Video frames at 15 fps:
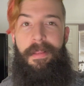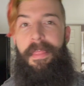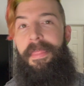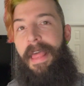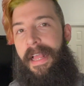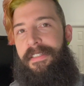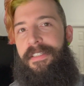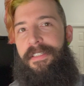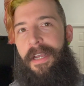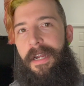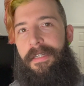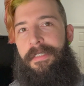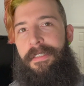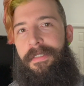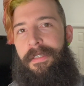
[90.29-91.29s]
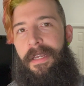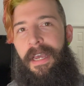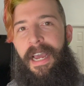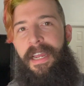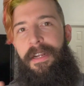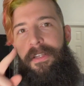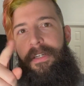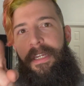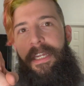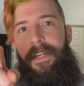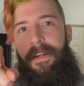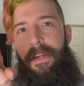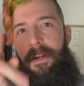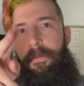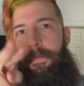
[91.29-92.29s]
That sucks. I gotta look here,
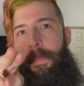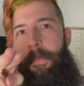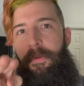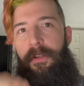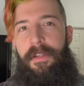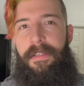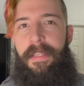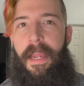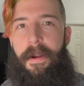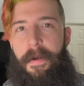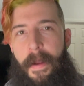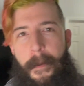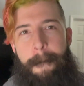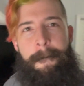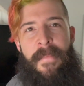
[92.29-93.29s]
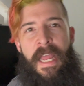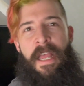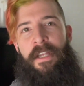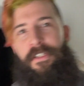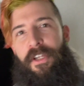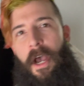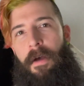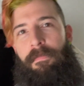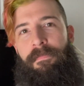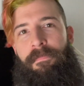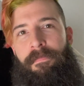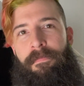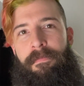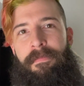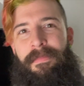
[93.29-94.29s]
I gotta remember to look there. So,
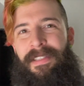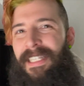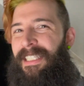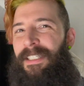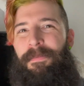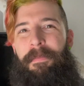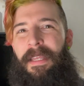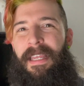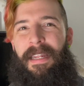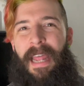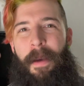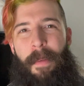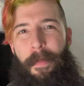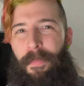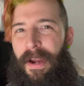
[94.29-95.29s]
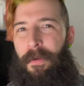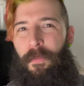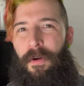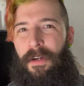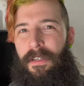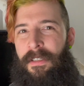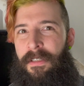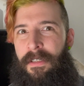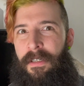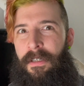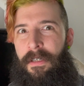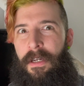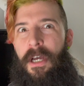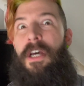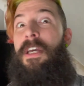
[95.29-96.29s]
this is mean, how my brain works.
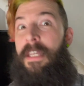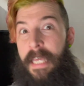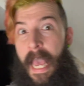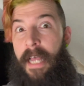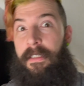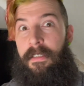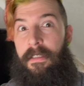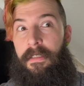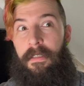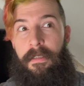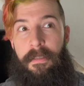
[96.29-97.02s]
Yes.